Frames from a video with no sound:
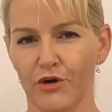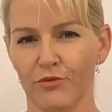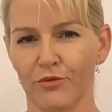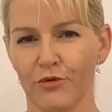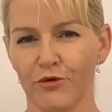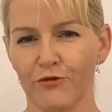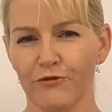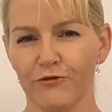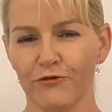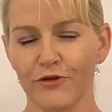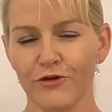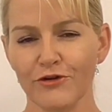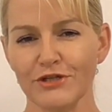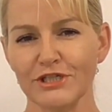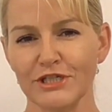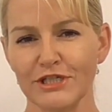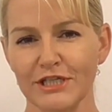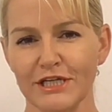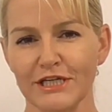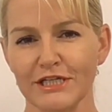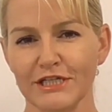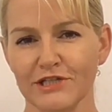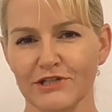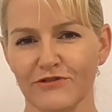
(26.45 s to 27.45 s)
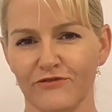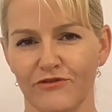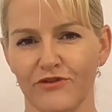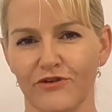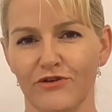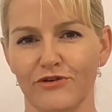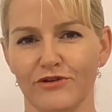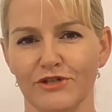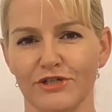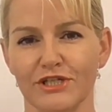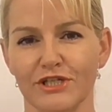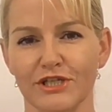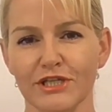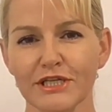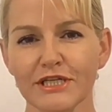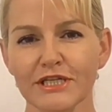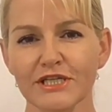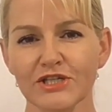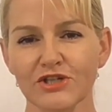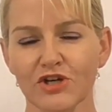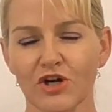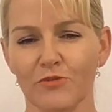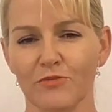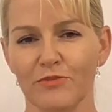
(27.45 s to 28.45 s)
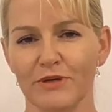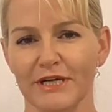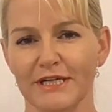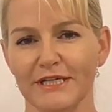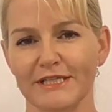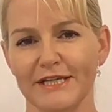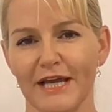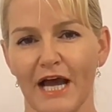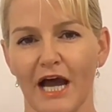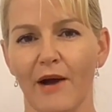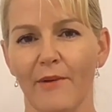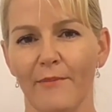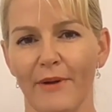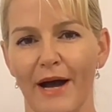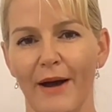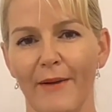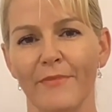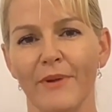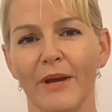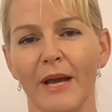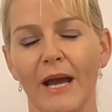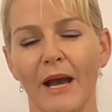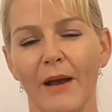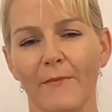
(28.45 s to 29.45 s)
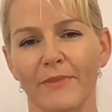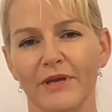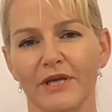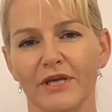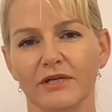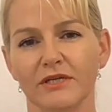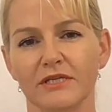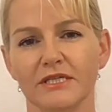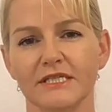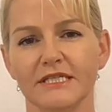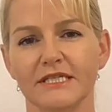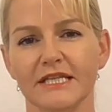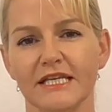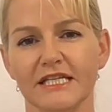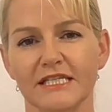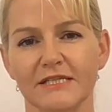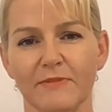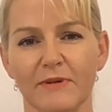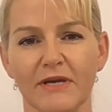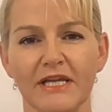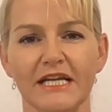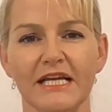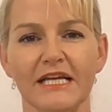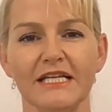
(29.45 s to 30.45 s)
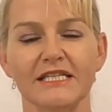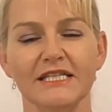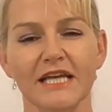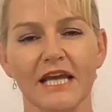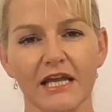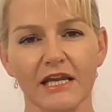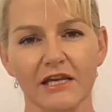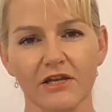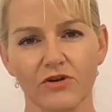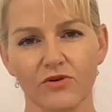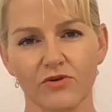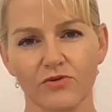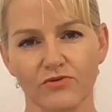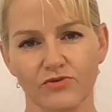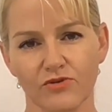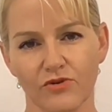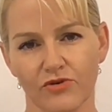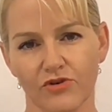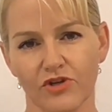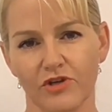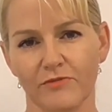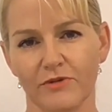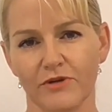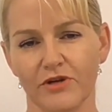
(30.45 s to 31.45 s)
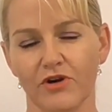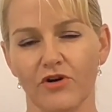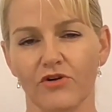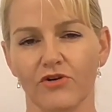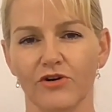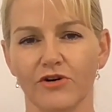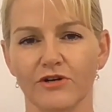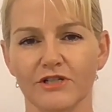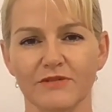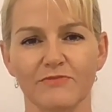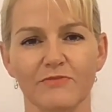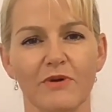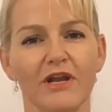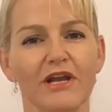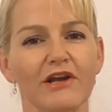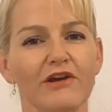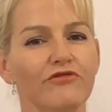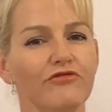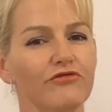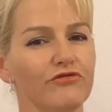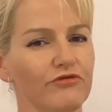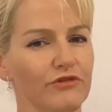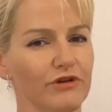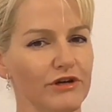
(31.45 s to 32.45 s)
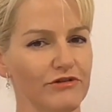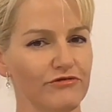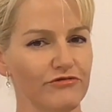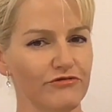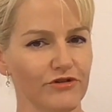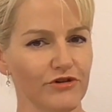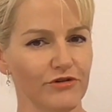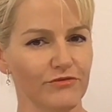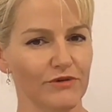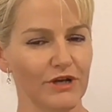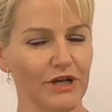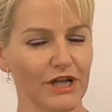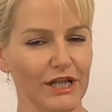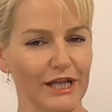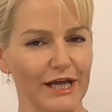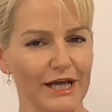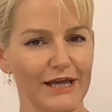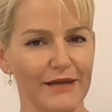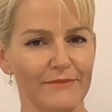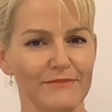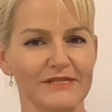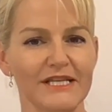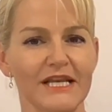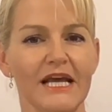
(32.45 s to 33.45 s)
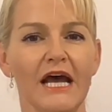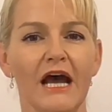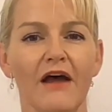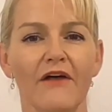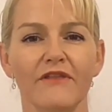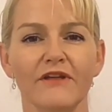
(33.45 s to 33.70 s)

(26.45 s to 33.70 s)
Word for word: Well, first things first, this topic's come up because there's been a technical document on cosmetic free from claims